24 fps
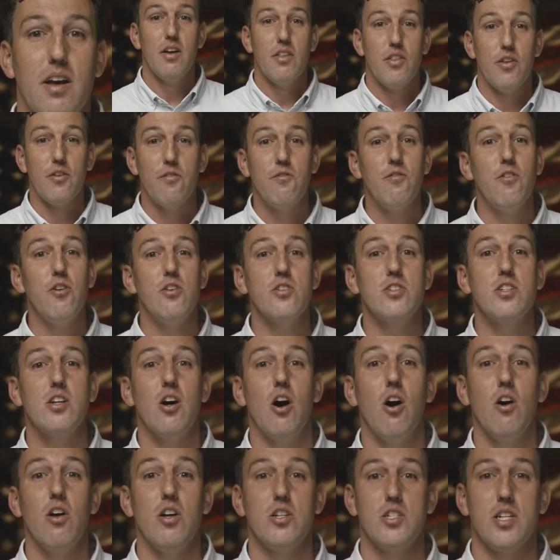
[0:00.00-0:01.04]
The first
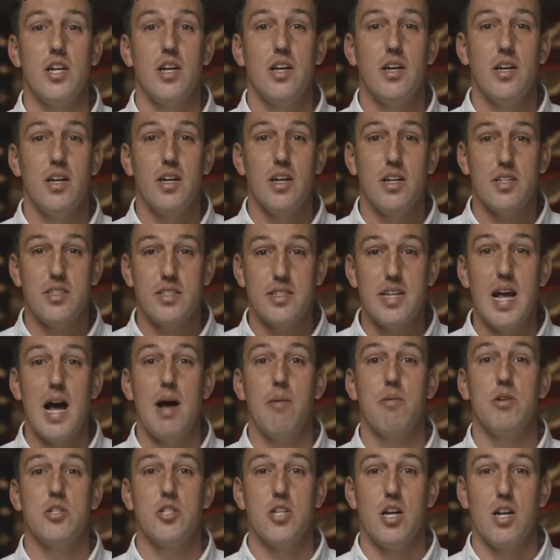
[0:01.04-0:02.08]
college
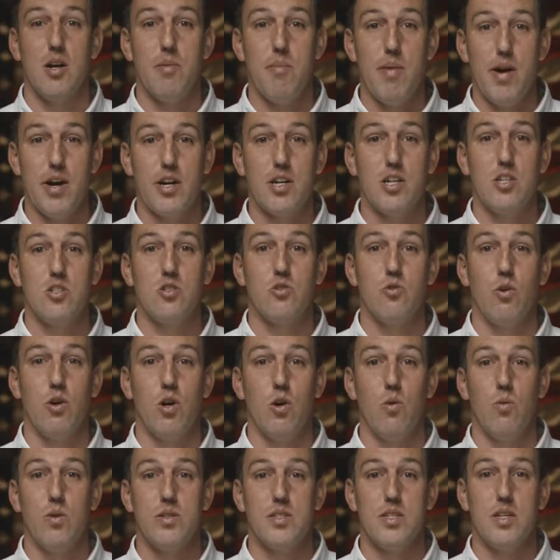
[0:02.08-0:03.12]
established on American
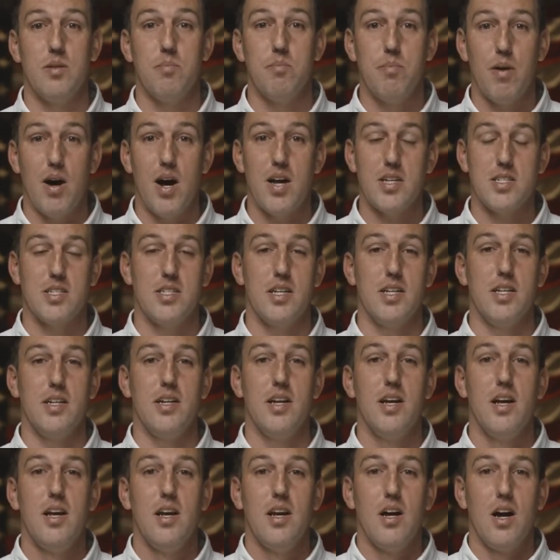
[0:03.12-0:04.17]
soil was in Boston
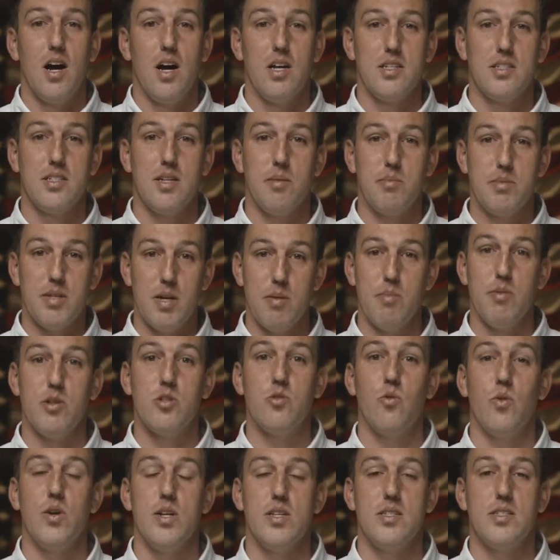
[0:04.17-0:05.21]
on September
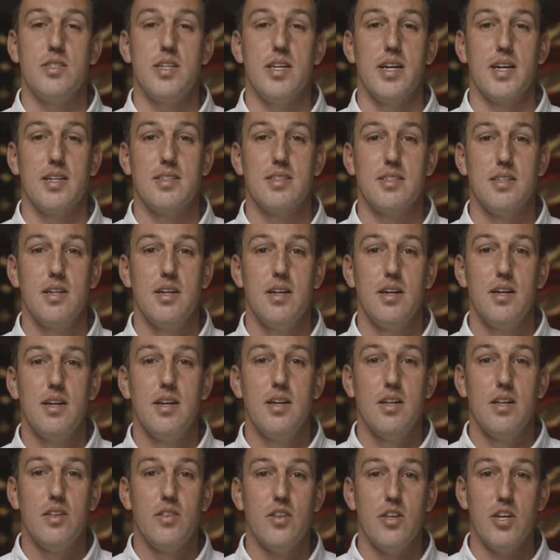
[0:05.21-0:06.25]
26,
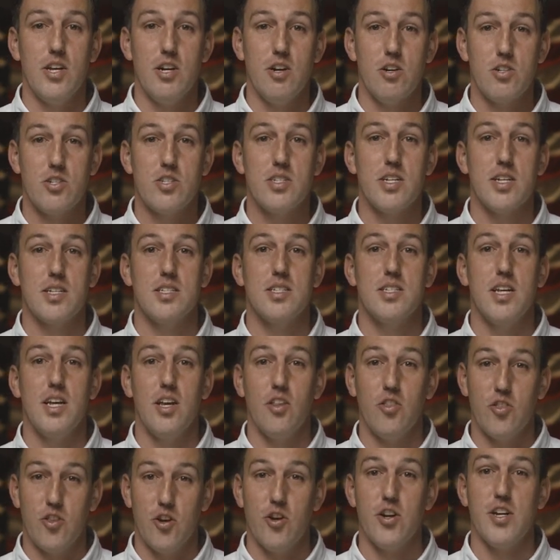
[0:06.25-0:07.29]
the year
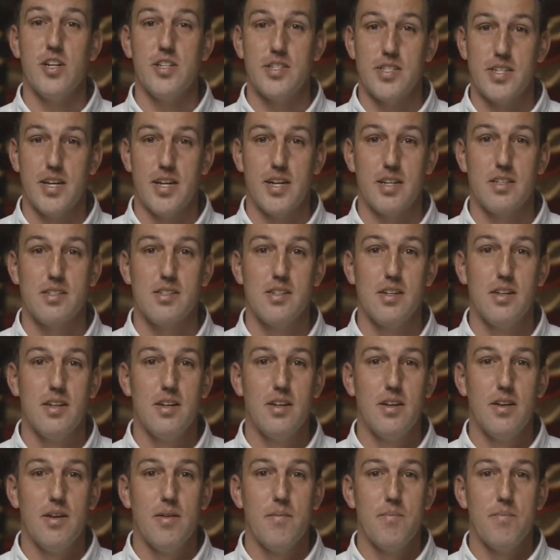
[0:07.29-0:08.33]
1636.
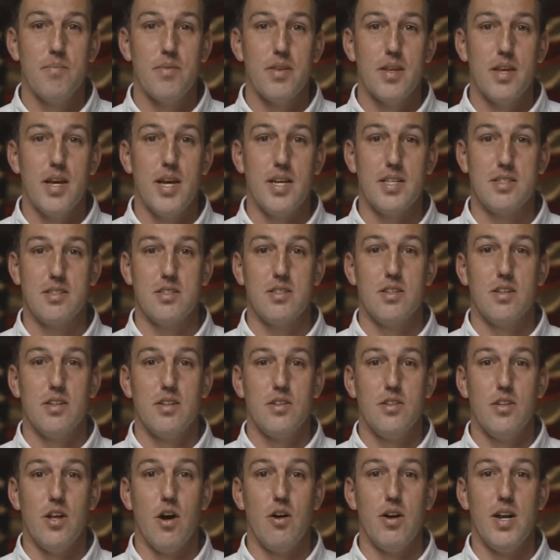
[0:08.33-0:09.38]
It's
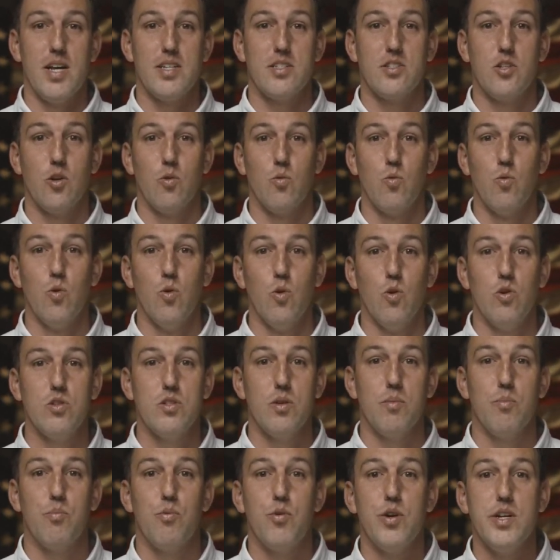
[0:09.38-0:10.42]
known as the Rules
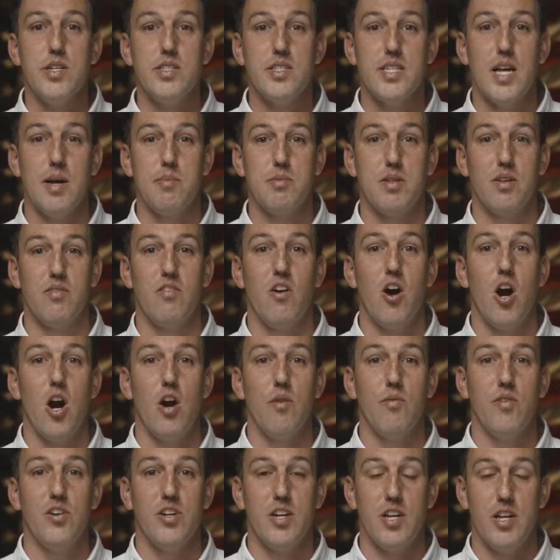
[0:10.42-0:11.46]
and Precepts of
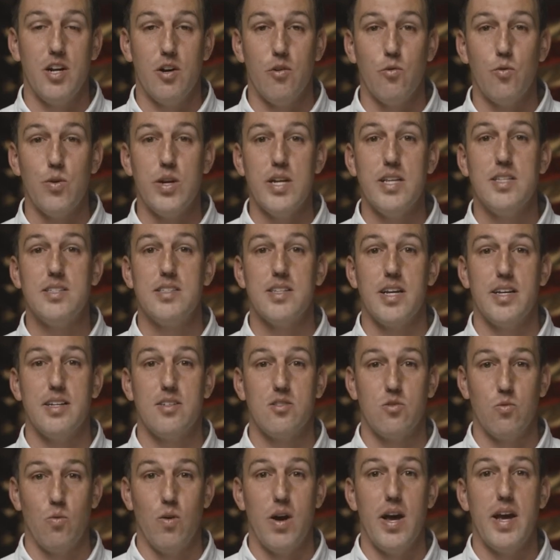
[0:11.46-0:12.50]
Harvard, and it reads
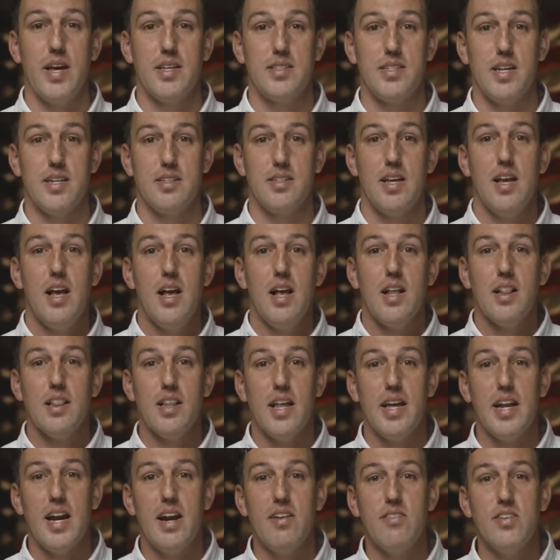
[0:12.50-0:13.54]
this way It says,
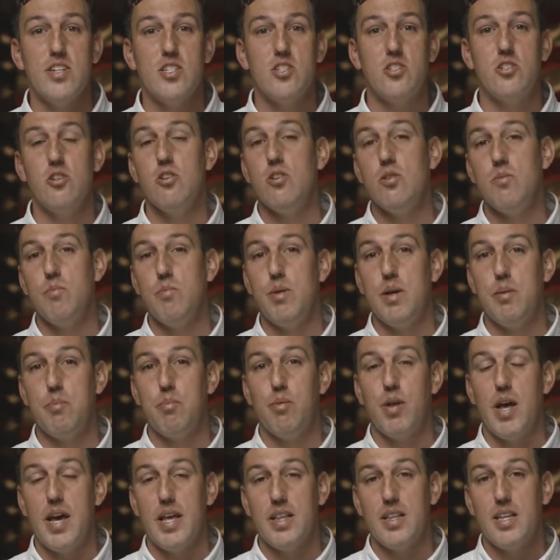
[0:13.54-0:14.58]
Let every student be
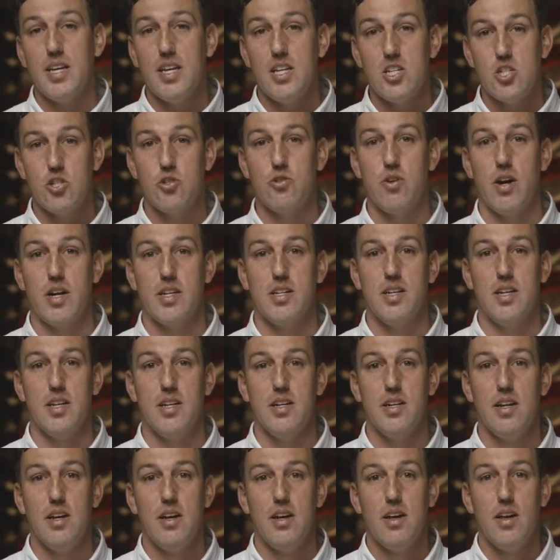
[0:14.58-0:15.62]
plainly
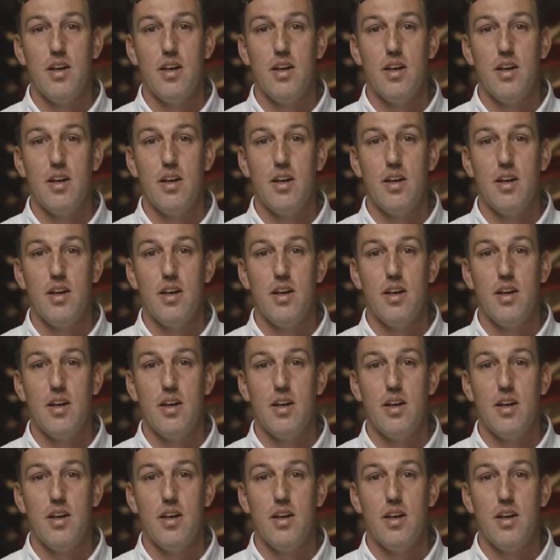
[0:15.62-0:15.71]
instructed